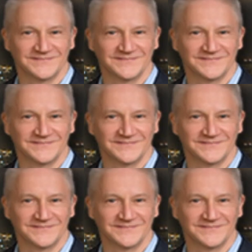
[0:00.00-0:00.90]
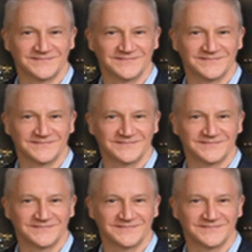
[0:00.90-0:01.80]

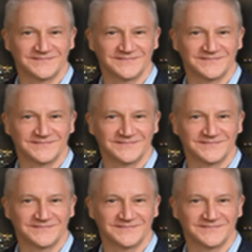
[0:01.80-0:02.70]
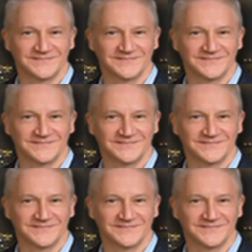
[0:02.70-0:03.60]

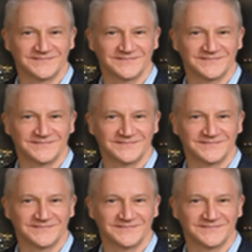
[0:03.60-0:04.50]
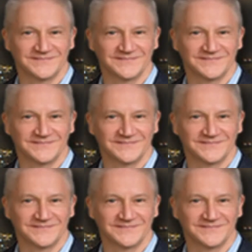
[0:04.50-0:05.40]

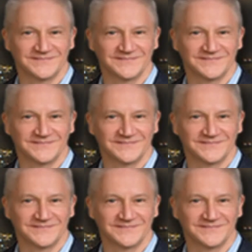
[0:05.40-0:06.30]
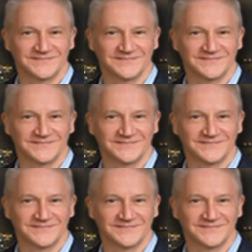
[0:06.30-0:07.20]

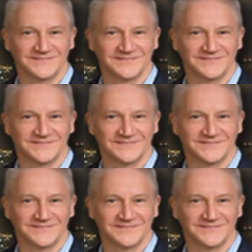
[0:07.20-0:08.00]
[no speech]